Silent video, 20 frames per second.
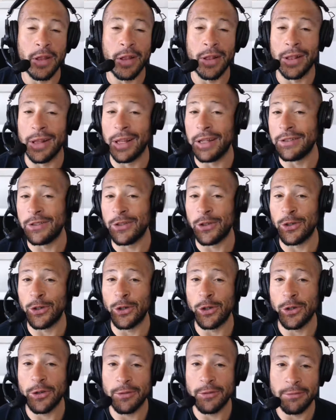
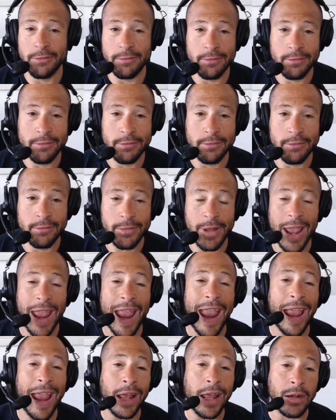Lizard,
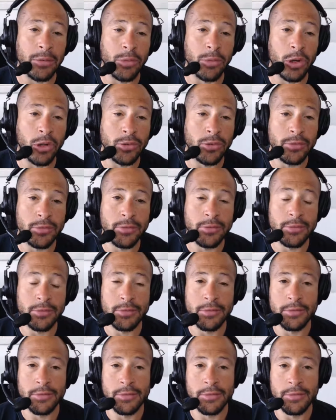animal,
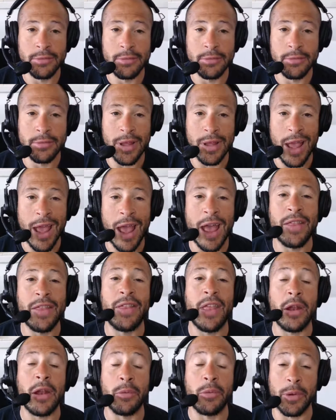and
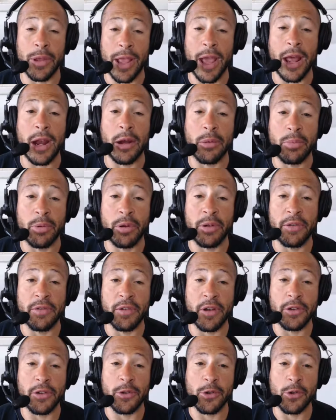then we got a
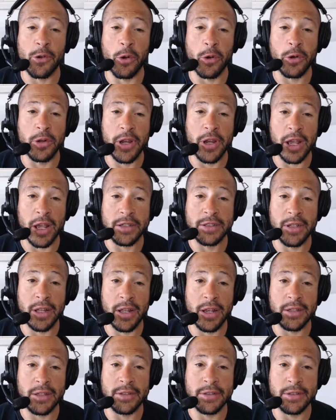prefrontal cortex,
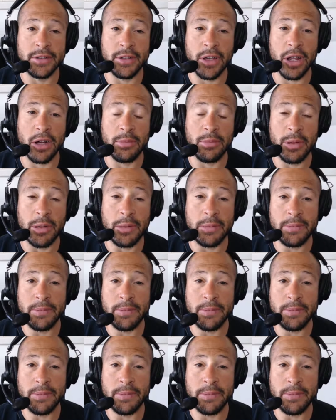ladies and gentlemen.